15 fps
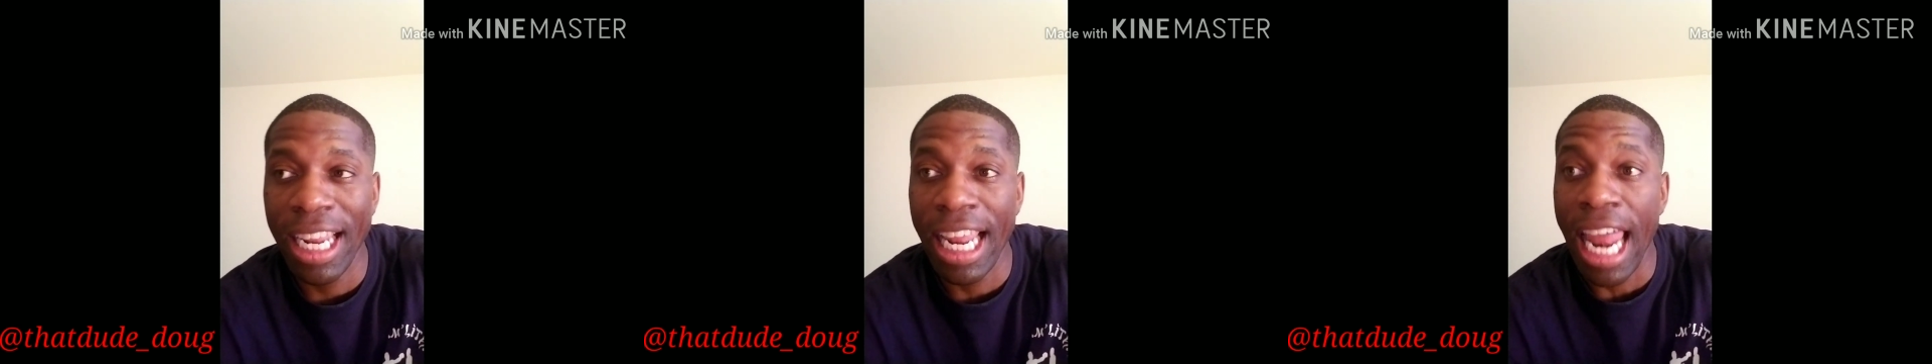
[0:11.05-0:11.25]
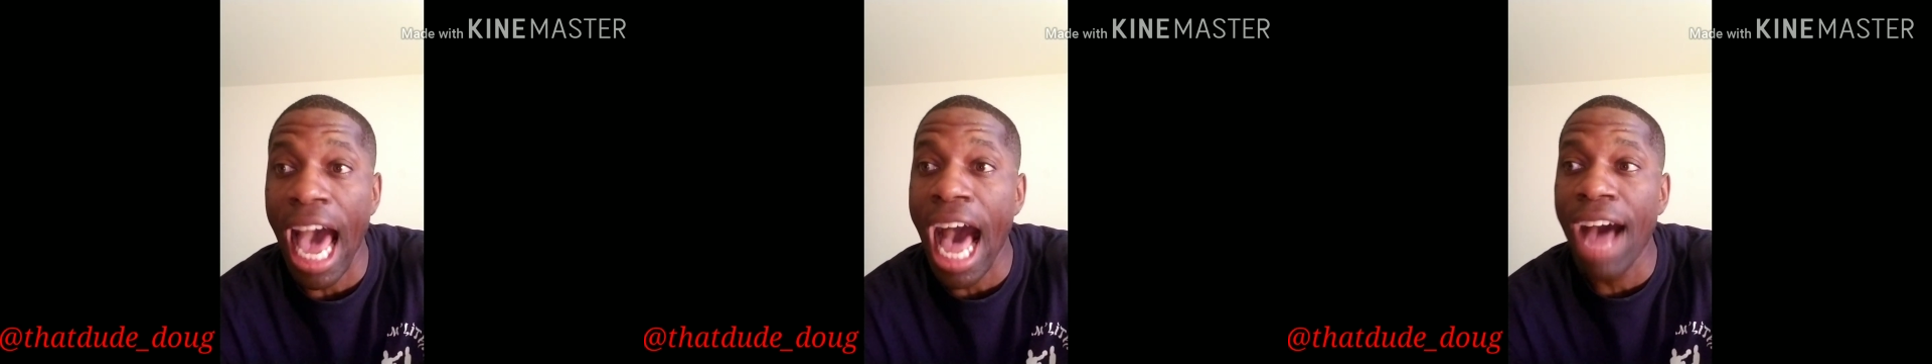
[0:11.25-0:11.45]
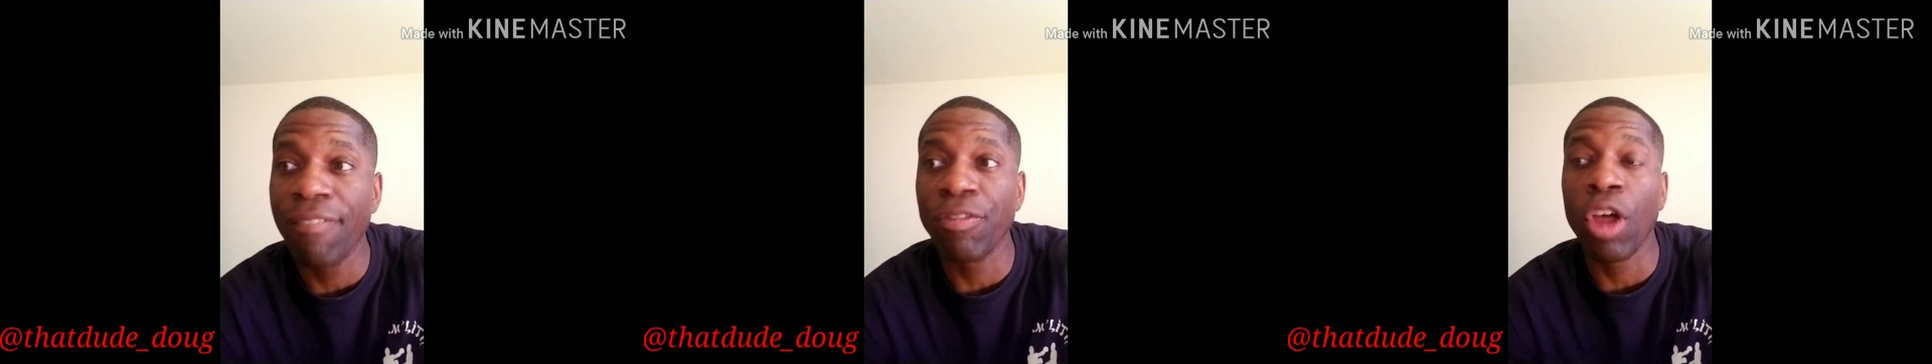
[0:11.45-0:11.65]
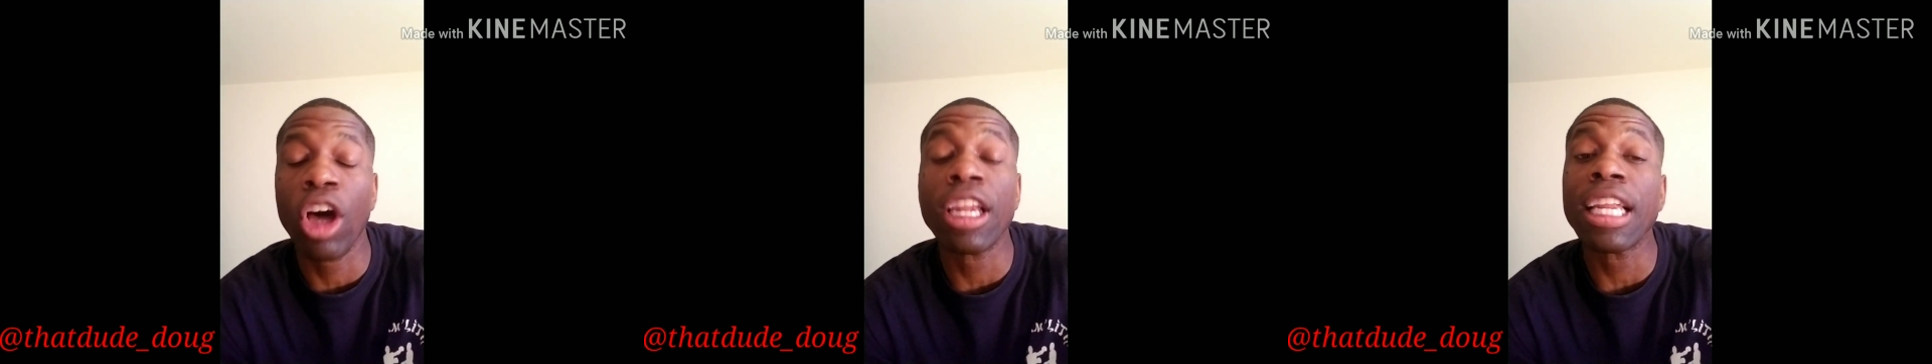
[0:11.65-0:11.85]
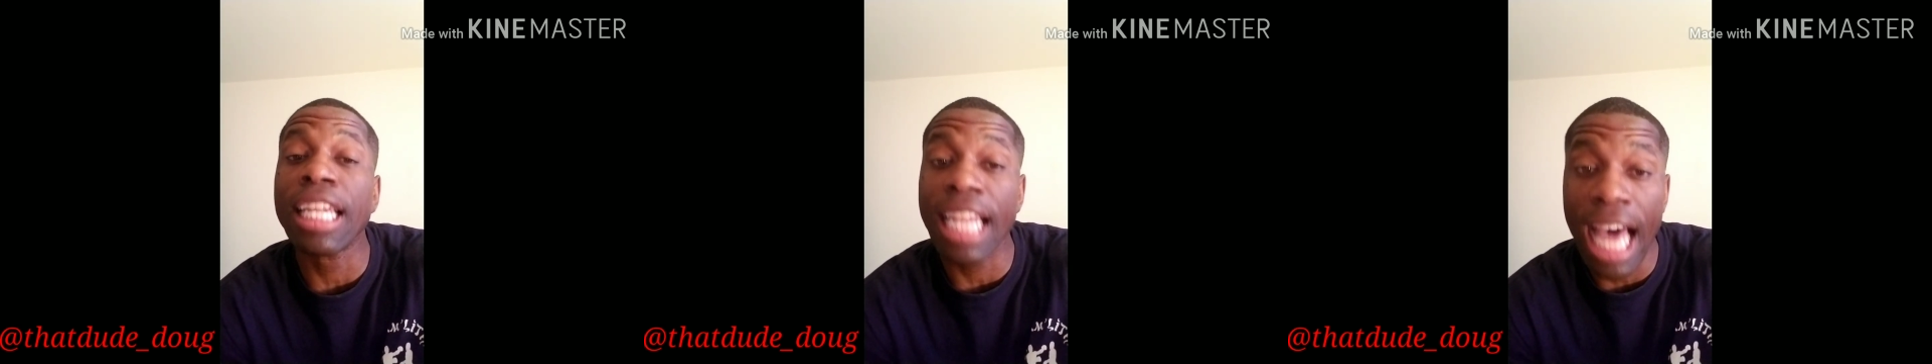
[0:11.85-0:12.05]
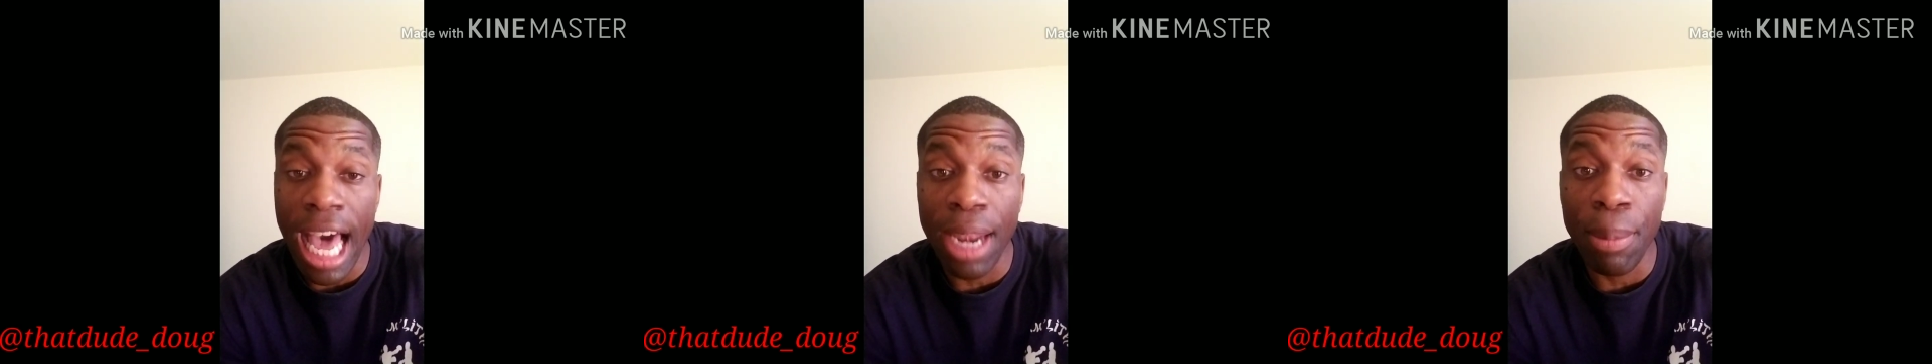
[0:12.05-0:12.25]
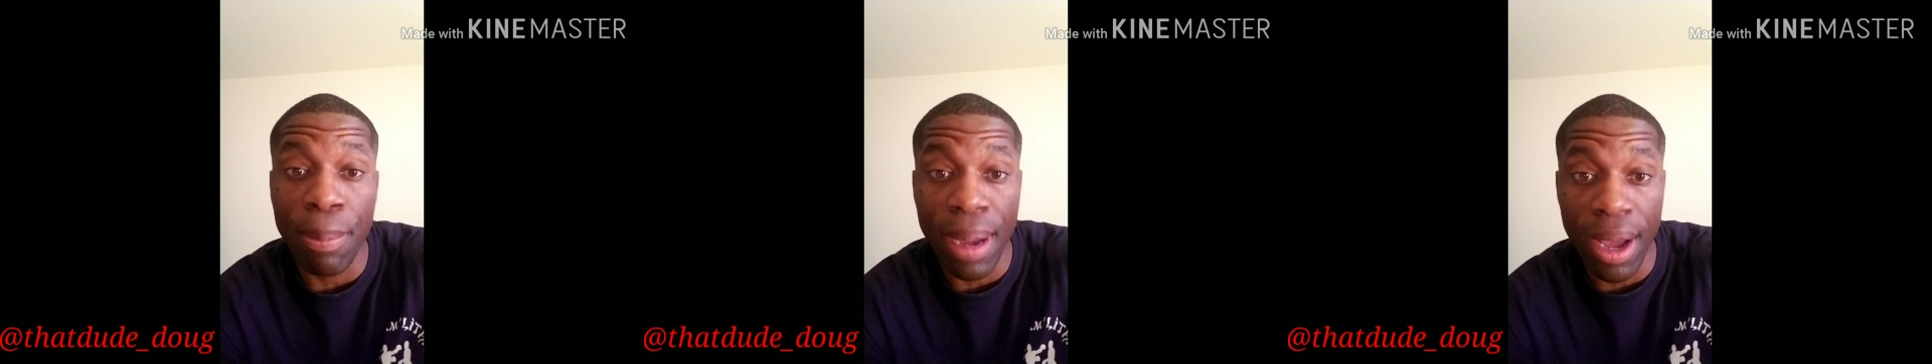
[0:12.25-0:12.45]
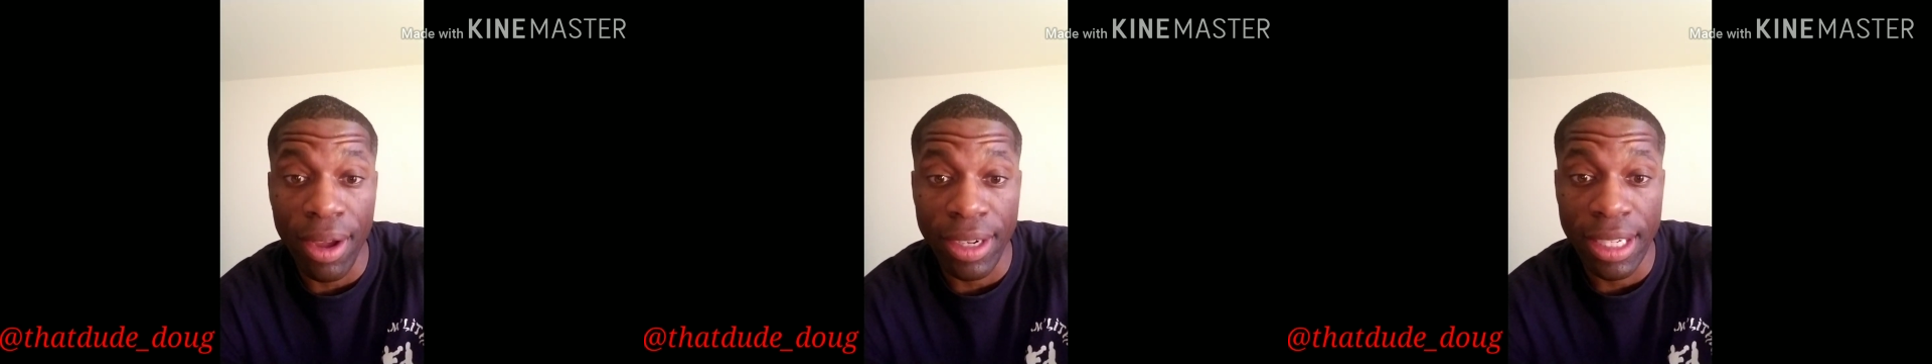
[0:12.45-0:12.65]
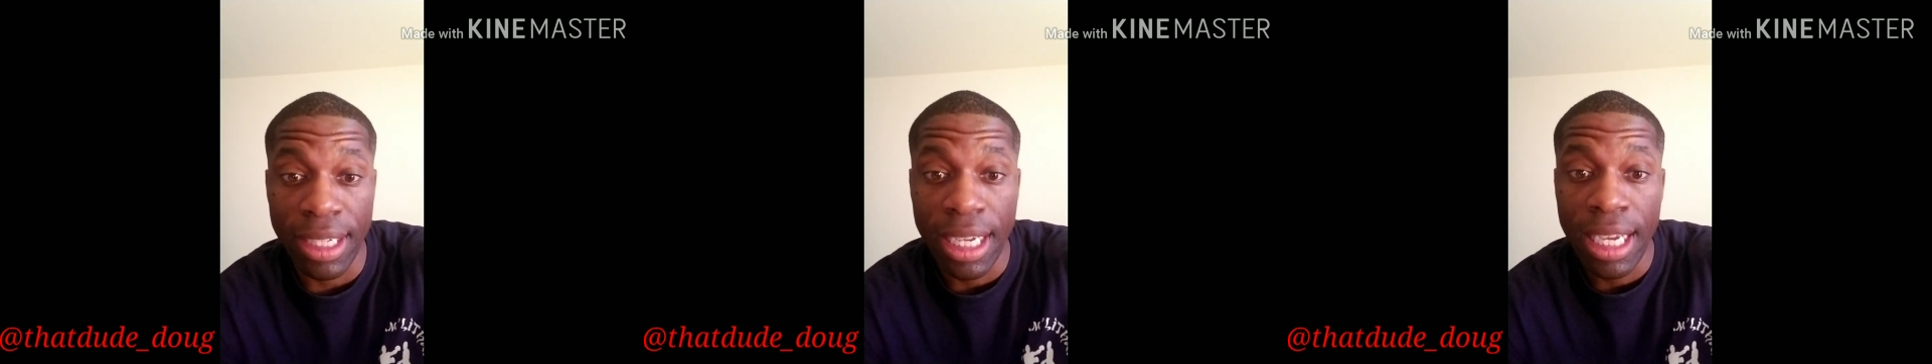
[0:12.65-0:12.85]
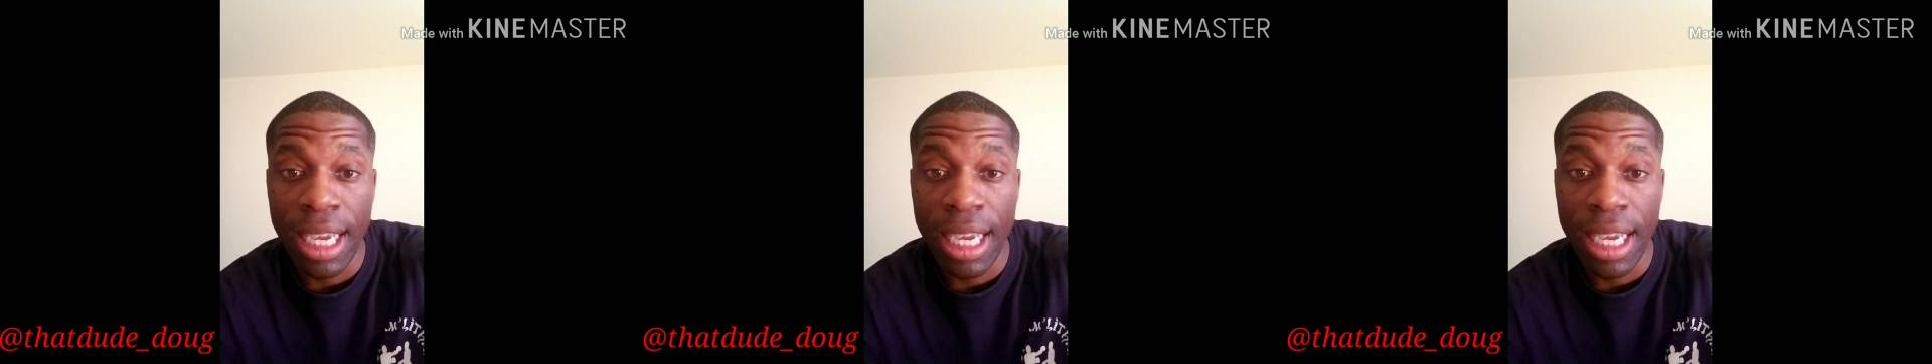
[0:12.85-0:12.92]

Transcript: And I've thought a lot about it.